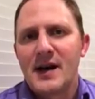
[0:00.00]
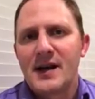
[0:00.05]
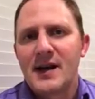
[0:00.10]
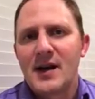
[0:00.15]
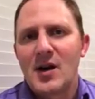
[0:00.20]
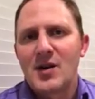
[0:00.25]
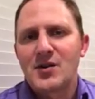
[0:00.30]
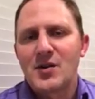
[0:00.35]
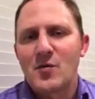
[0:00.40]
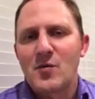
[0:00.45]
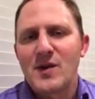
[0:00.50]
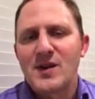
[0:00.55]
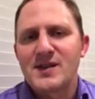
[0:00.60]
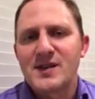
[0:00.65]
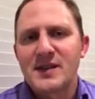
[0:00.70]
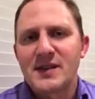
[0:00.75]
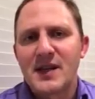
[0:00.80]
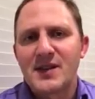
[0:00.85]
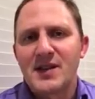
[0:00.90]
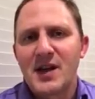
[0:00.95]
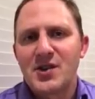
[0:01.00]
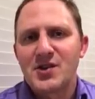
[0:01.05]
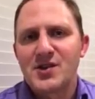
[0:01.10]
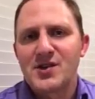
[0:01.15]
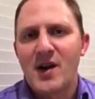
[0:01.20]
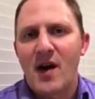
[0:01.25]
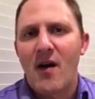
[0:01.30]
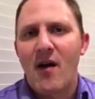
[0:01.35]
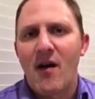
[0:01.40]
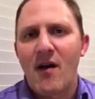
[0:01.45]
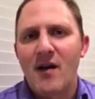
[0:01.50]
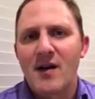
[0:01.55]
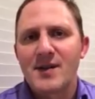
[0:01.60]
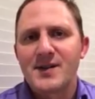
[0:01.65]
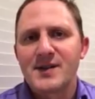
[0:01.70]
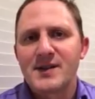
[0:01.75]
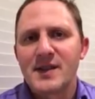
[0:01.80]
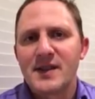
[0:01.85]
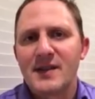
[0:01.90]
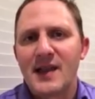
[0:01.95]
characteristic that touches our
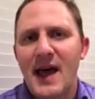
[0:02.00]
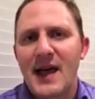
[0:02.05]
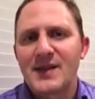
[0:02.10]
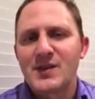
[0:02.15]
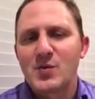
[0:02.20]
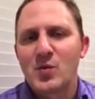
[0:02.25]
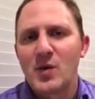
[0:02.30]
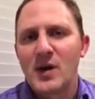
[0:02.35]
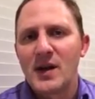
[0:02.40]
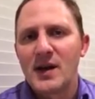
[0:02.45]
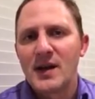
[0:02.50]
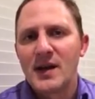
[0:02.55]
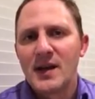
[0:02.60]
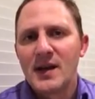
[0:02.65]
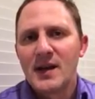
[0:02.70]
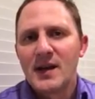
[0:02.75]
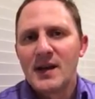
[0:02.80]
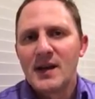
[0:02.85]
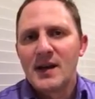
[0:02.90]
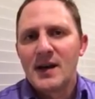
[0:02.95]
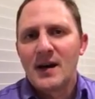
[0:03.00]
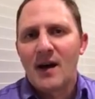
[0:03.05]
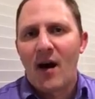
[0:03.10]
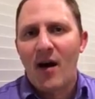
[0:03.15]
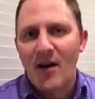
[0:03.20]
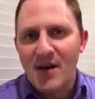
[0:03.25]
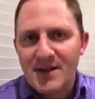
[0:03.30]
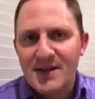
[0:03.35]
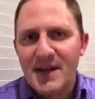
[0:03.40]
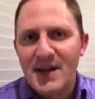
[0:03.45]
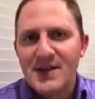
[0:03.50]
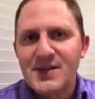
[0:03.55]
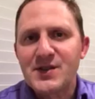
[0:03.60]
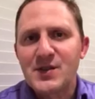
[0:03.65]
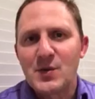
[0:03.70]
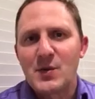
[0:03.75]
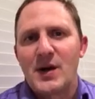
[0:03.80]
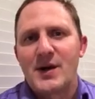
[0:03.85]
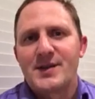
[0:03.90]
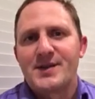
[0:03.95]
hearts. And that's what art does
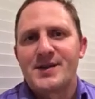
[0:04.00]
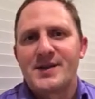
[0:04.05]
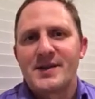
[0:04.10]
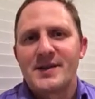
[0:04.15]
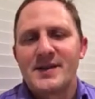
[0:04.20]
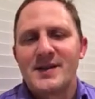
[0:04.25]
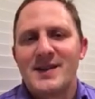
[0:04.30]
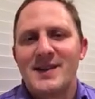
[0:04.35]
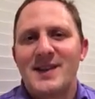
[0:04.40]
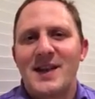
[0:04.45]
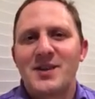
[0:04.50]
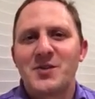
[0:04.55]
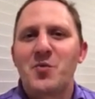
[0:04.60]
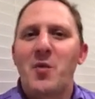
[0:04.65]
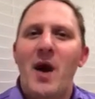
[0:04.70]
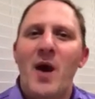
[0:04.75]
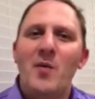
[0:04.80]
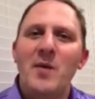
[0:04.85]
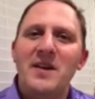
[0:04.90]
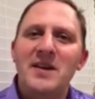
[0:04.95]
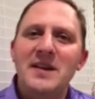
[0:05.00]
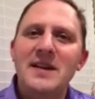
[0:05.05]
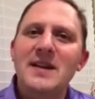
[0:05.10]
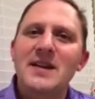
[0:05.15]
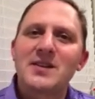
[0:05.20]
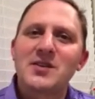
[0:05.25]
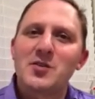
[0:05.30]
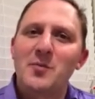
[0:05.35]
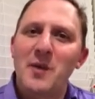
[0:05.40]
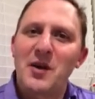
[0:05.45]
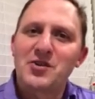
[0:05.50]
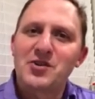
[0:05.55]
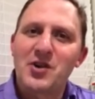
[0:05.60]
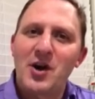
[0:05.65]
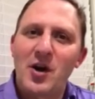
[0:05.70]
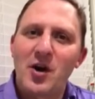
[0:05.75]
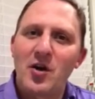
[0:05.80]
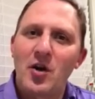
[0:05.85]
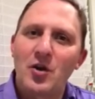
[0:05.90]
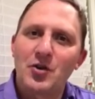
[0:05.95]
to us, and that's why we need it so much
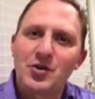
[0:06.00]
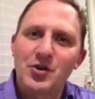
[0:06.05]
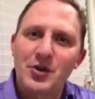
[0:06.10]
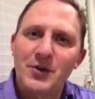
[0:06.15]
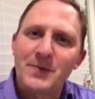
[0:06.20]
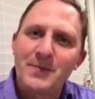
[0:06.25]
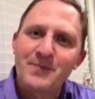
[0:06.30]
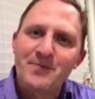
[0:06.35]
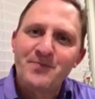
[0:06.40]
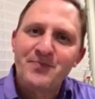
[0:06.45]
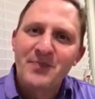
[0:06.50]
in our culture.